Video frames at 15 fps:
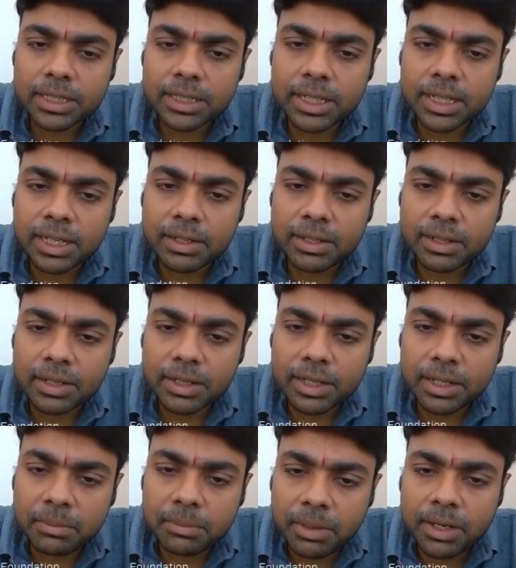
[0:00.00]
the
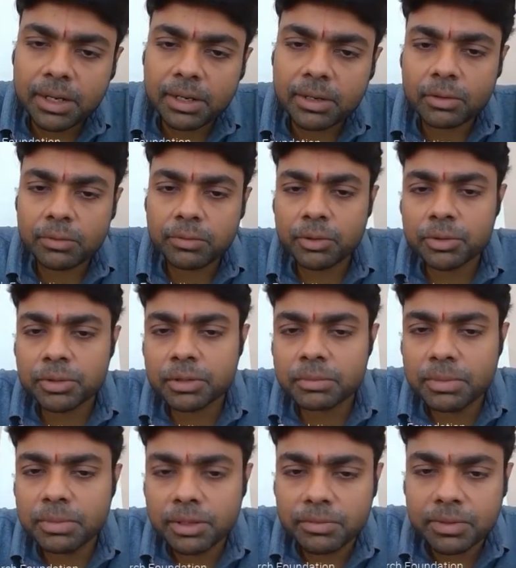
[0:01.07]
immediate or future
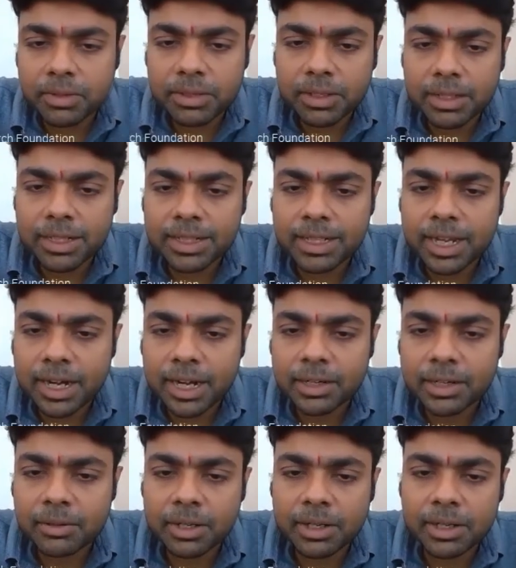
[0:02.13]
benefit,
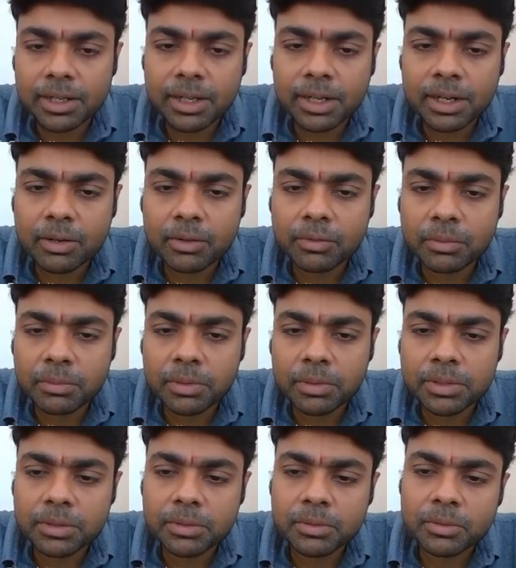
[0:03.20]
direct or indirect, of the
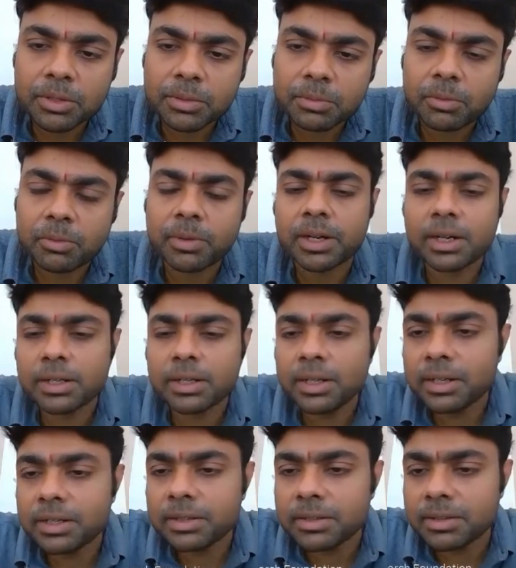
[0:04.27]
person who has provided
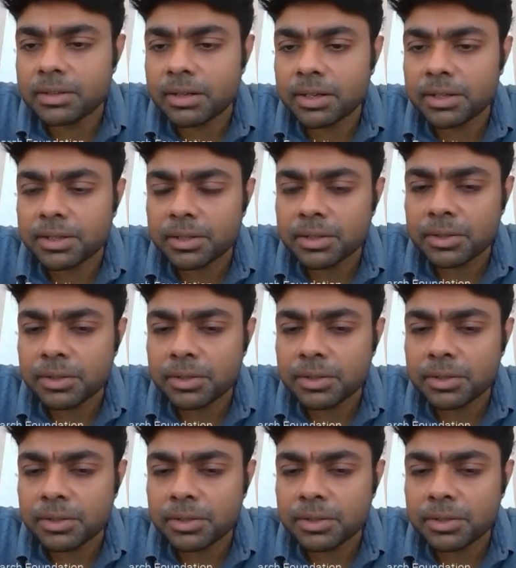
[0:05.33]
the consideration.